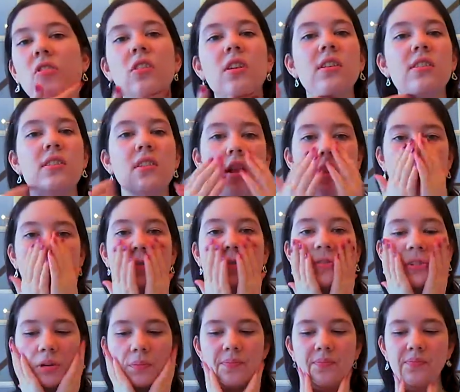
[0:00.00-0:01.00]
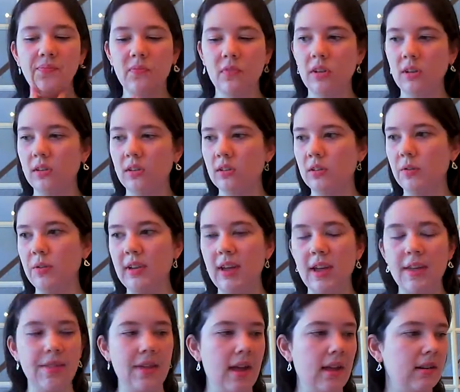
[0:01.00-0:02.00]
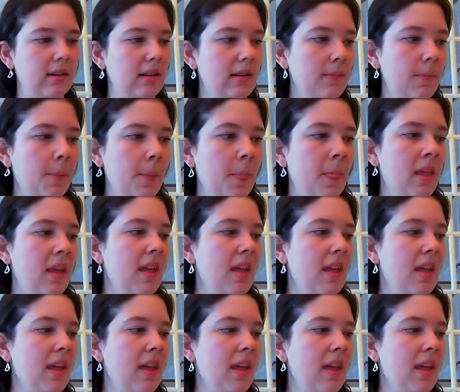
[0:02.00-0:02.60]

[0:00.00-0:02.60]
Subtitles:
just all over. So we got that done.